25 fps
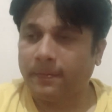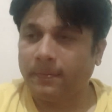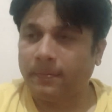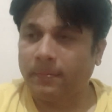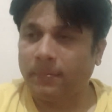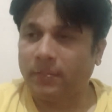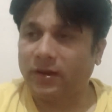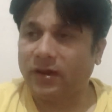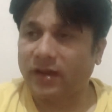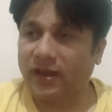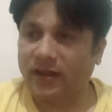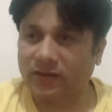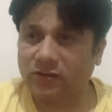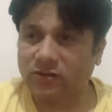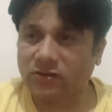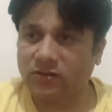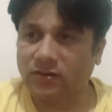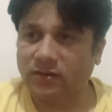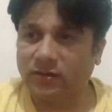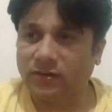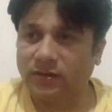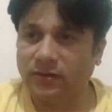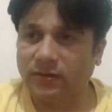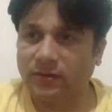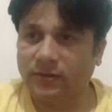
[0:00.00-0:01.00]
But
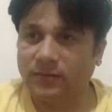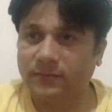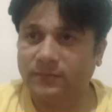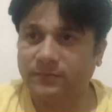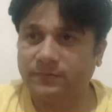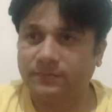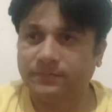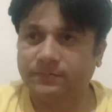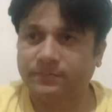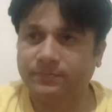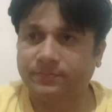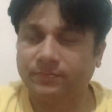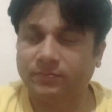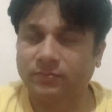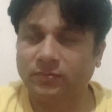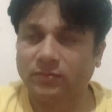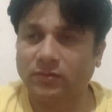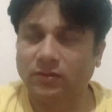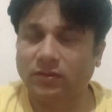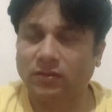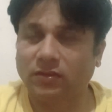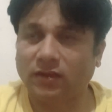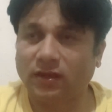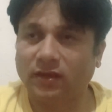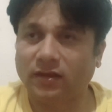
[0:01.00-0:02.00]
actually,
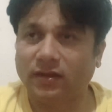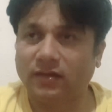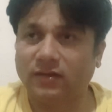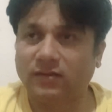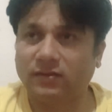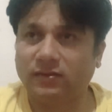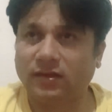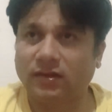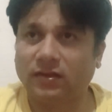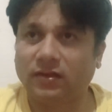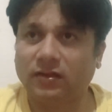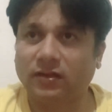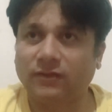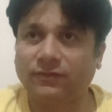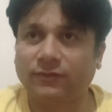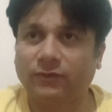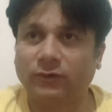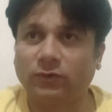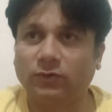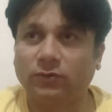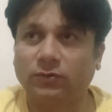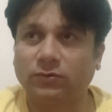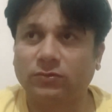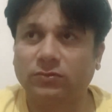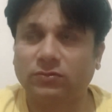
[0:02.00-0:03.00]
the thing is that if
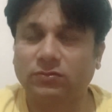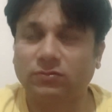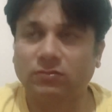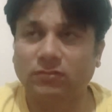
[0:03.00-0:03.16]
you,